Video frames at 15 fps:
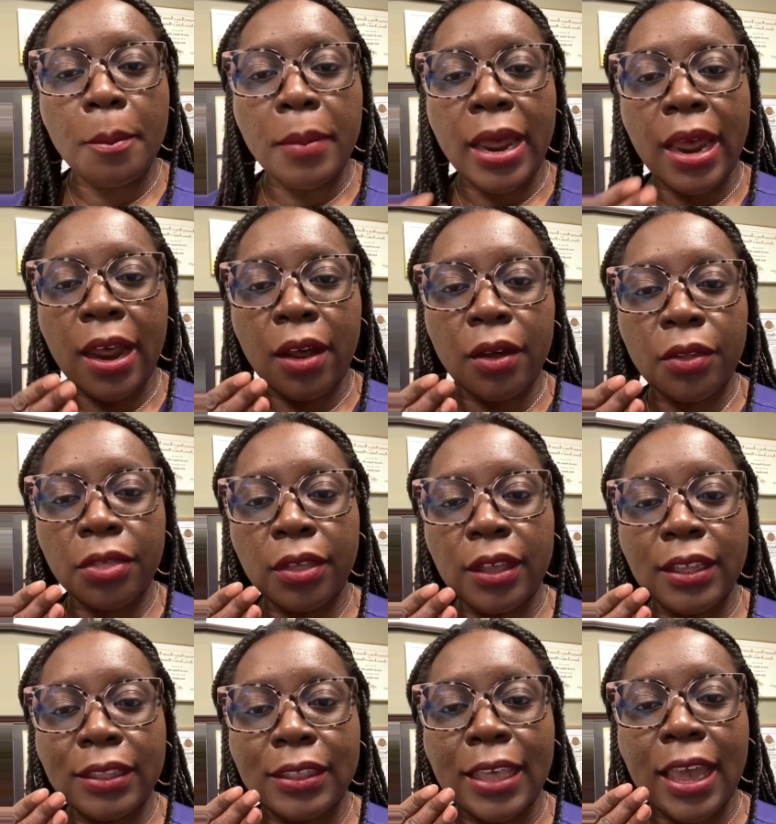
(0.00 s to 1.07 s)
mouth
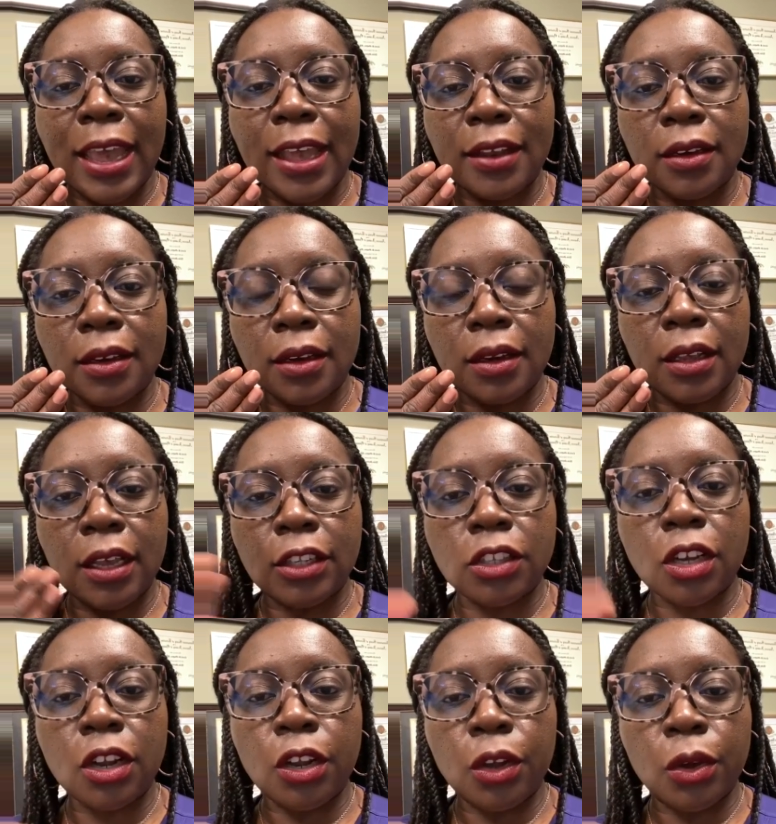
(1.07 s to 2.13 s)
that
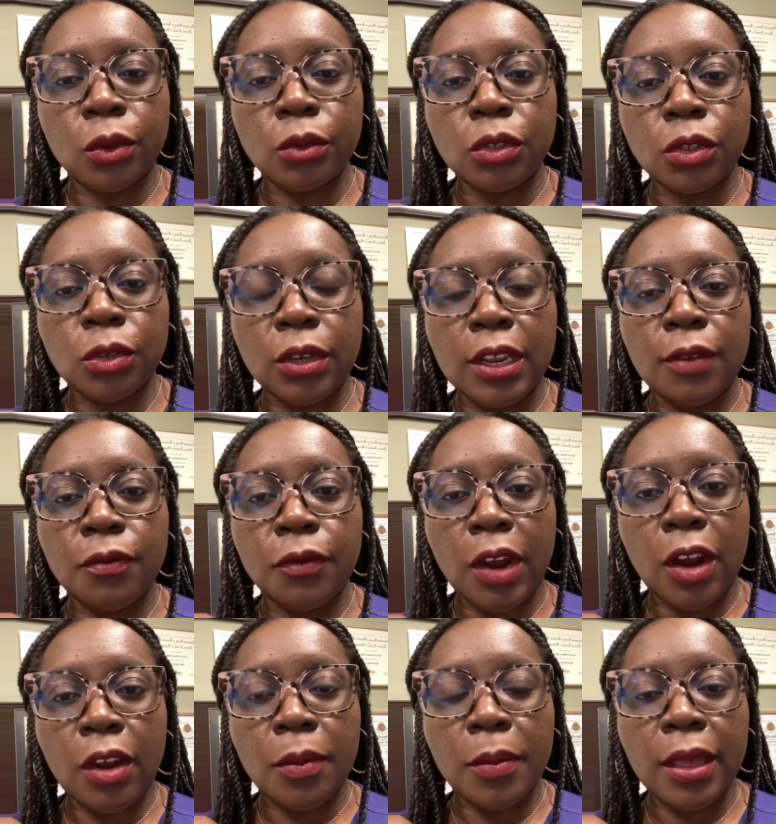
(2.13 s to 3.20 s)
it's closed to the
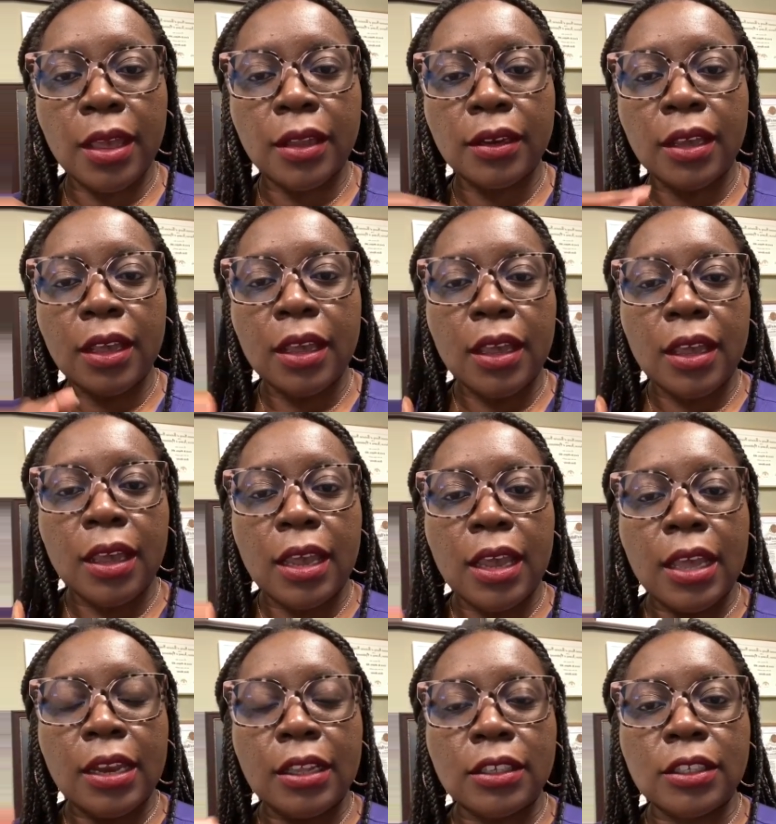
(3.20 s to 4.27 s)
environment
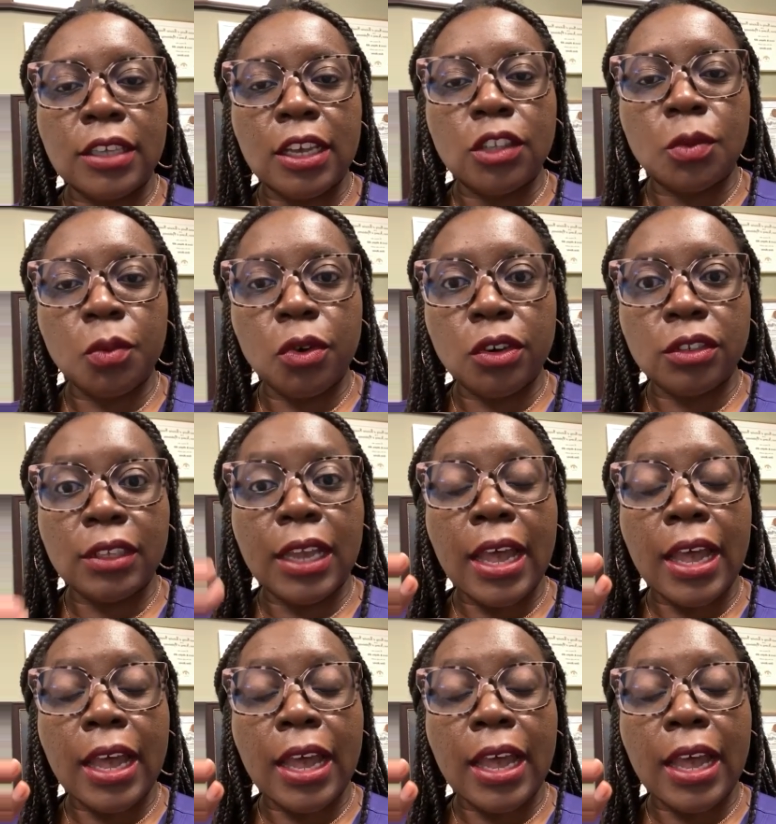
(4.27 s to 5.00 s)
and it stays moist.